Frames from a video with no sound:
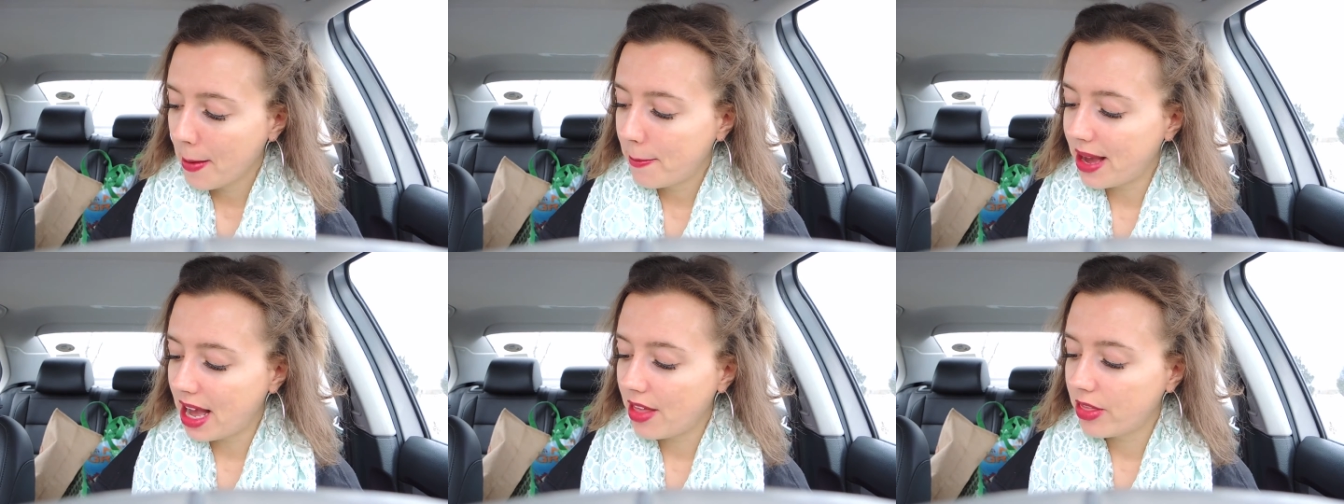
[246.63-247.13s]

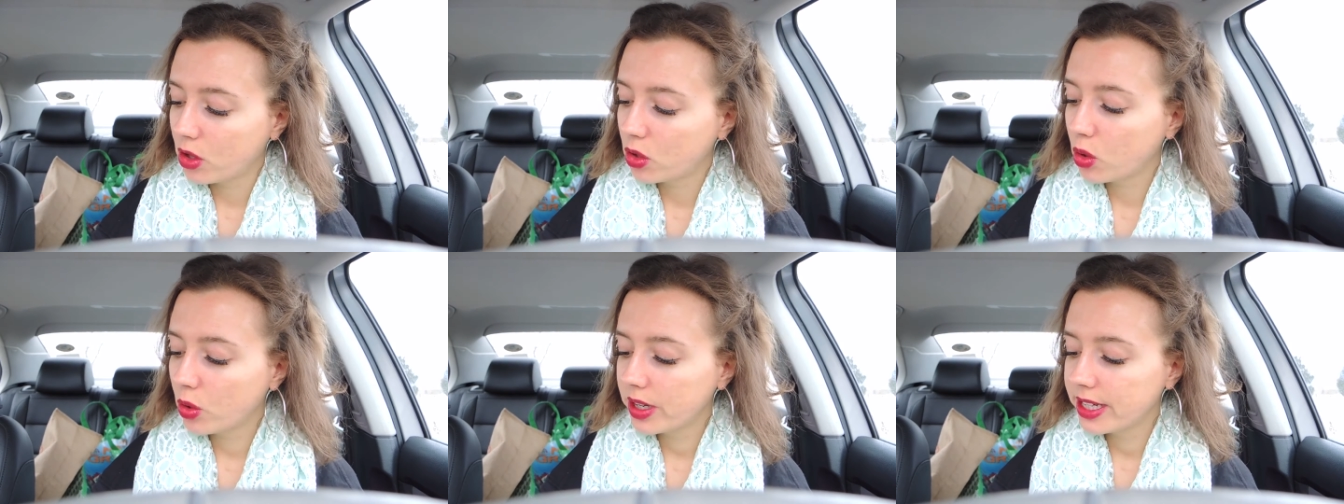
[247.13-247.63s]
But the
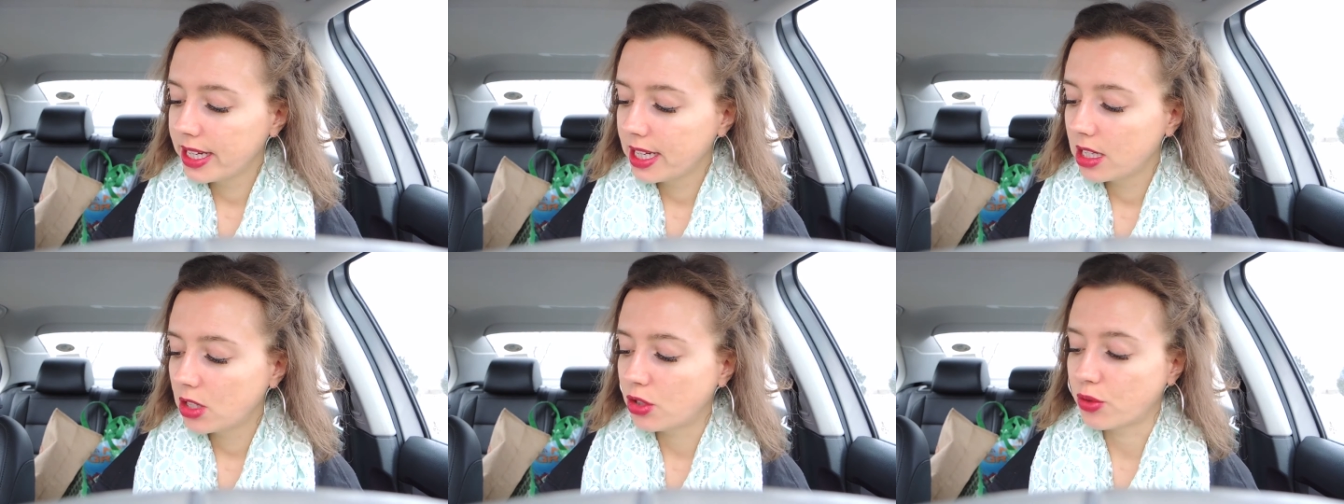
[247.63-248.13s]

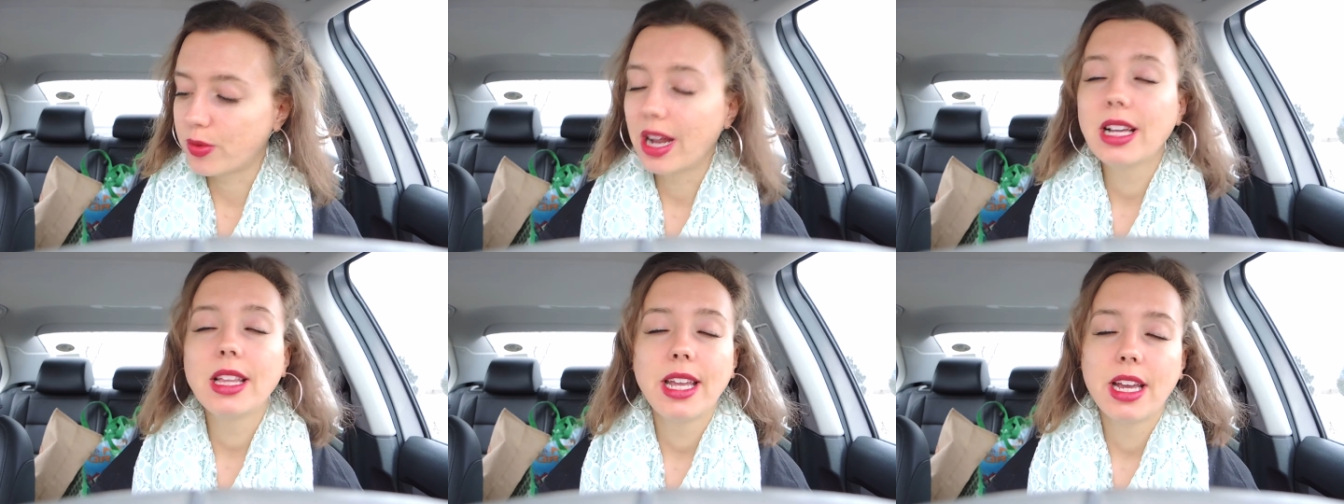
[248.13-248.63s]
chlorine
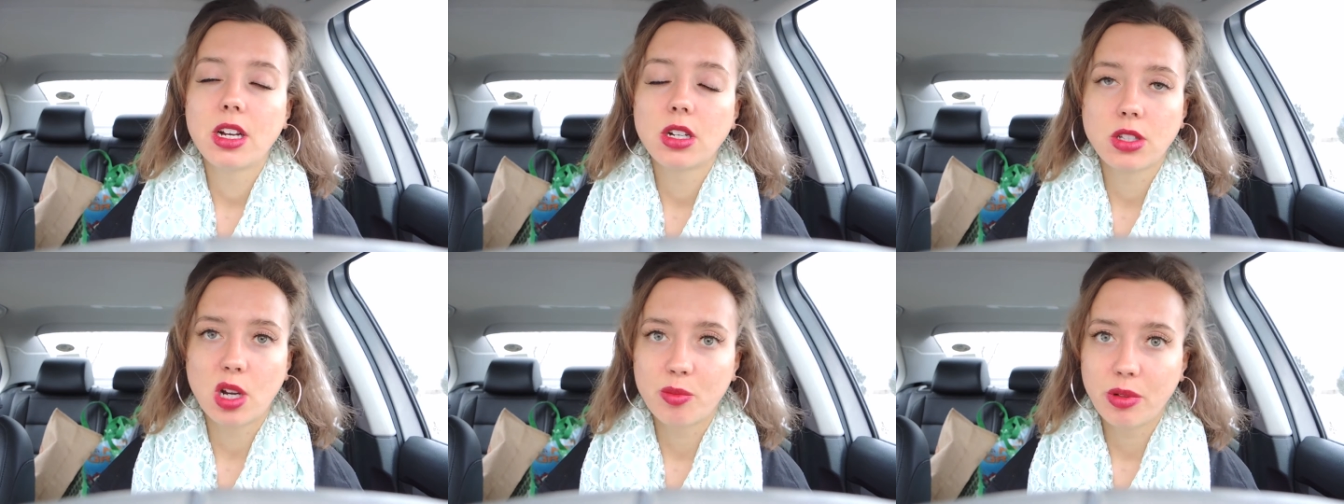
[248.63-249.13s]
directly
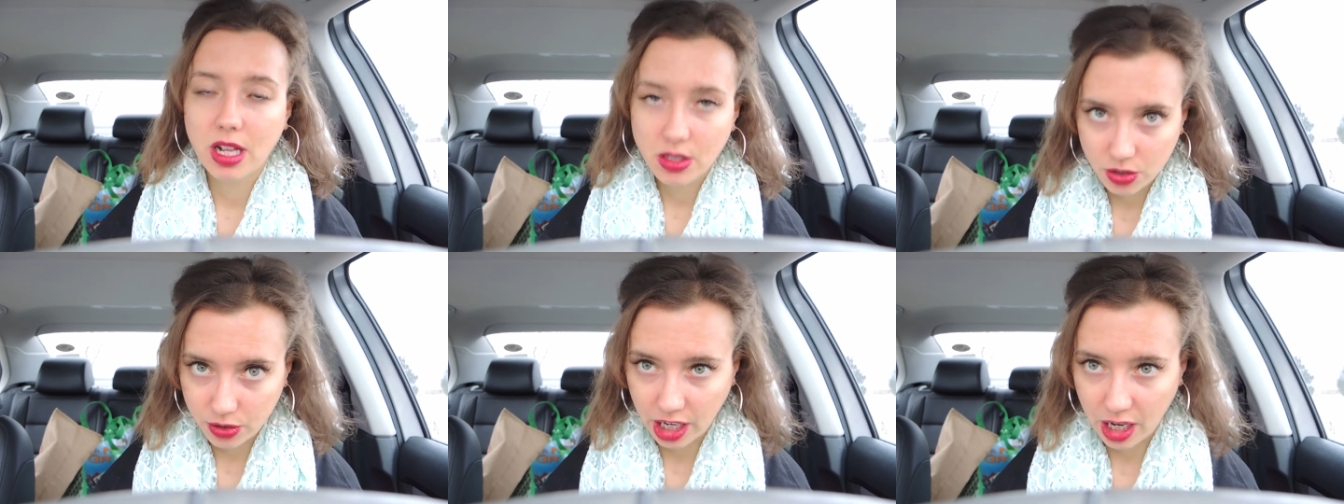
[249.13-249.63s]
enters our
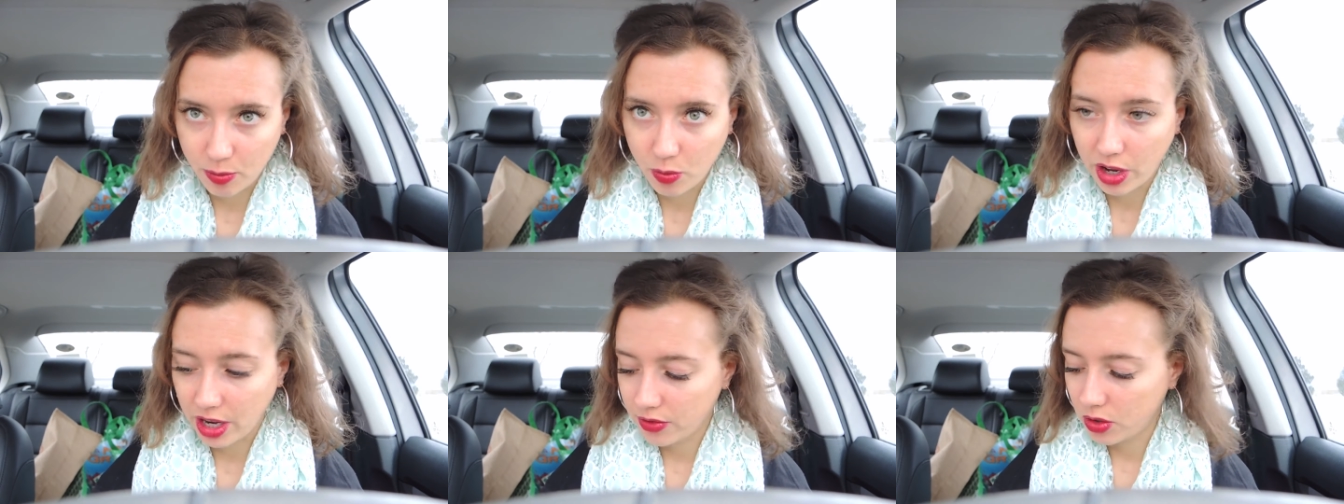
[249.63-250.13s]
bloodstream
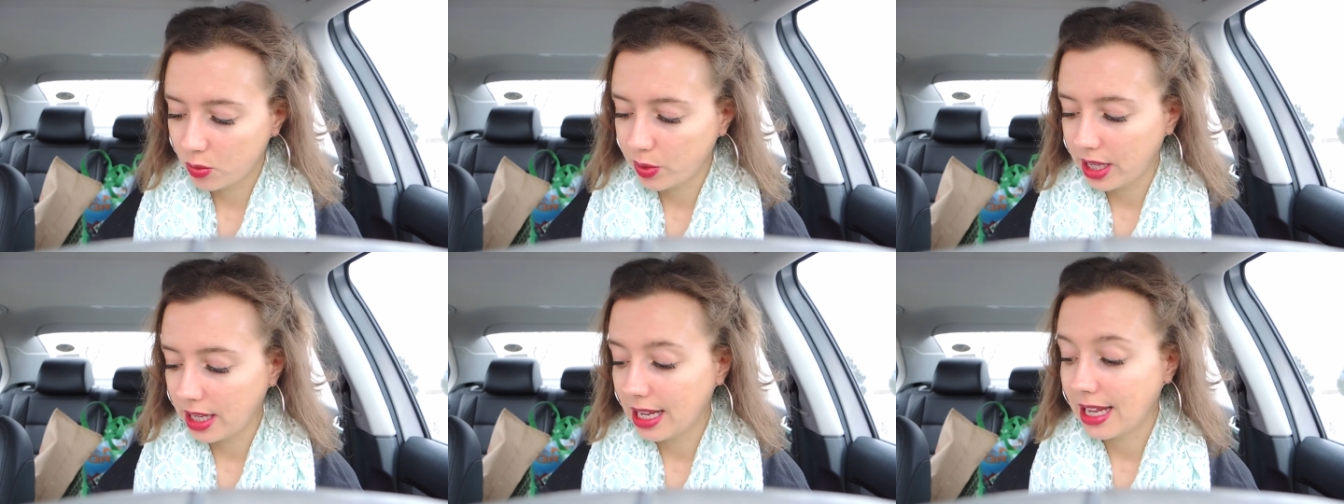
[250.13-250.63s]
whenever
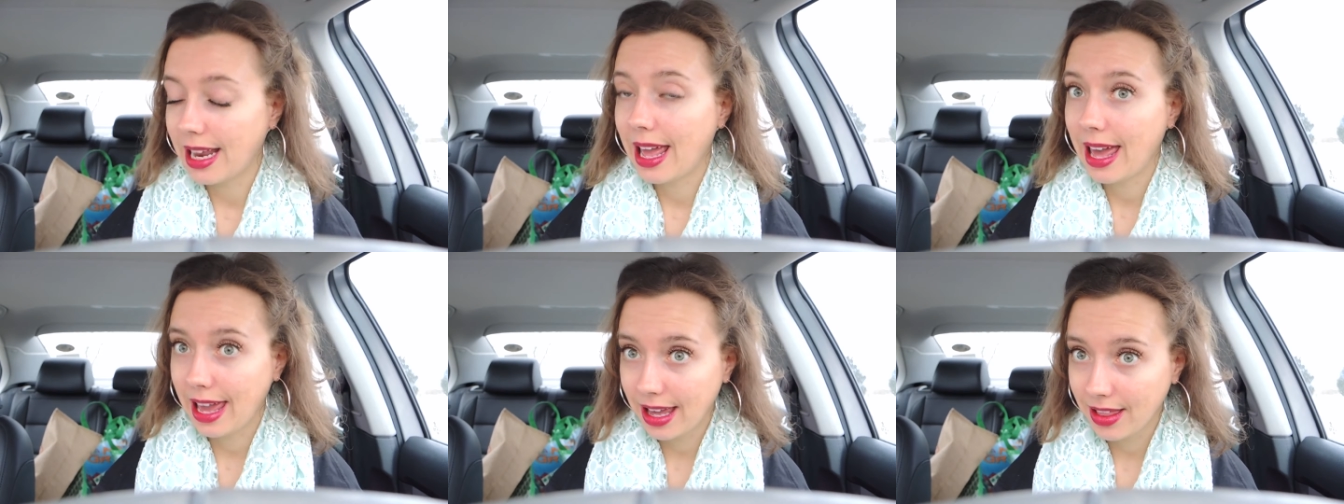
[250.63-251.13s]
we
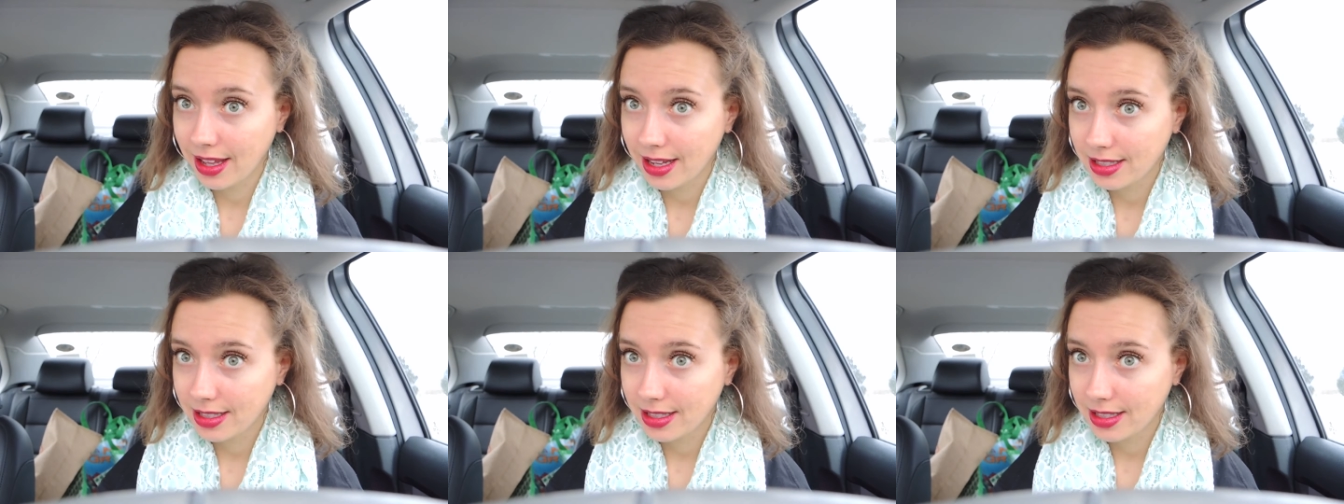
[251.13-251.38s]
inhale it